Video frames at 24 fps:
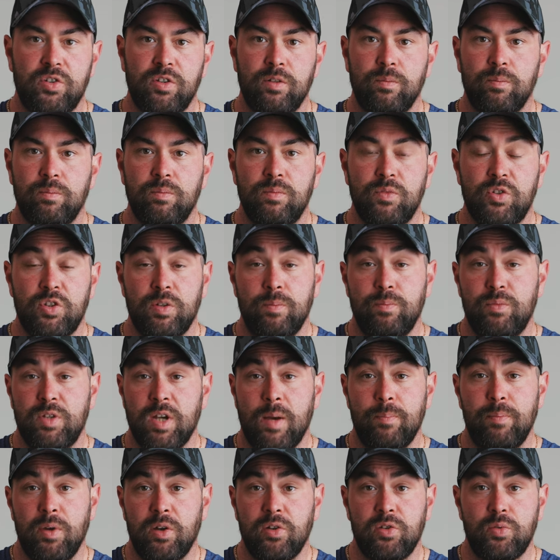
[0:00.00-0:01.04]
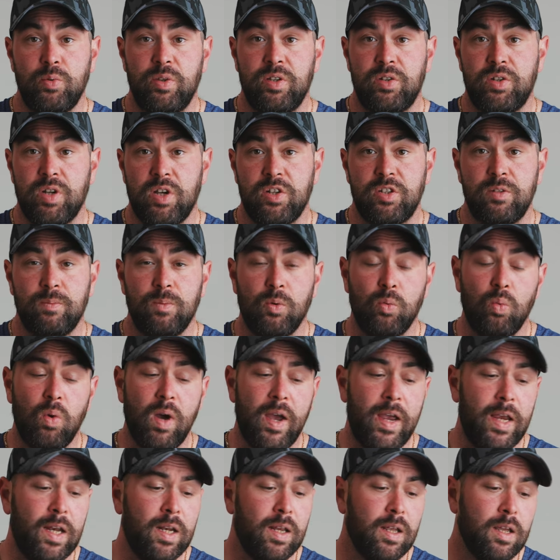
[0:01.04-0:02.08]
some dumbbells with adjustable
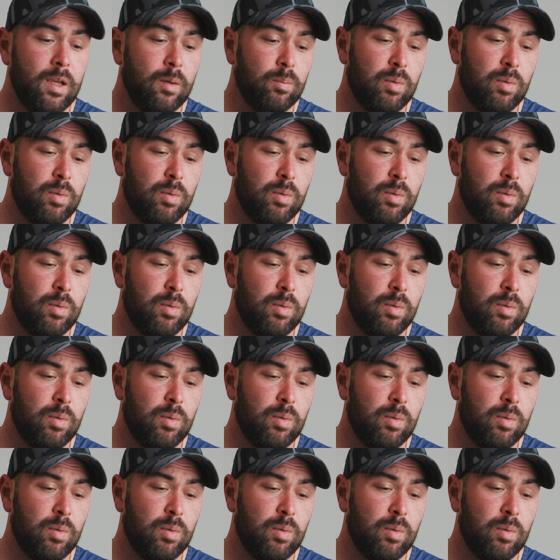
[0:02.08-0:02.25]
weight,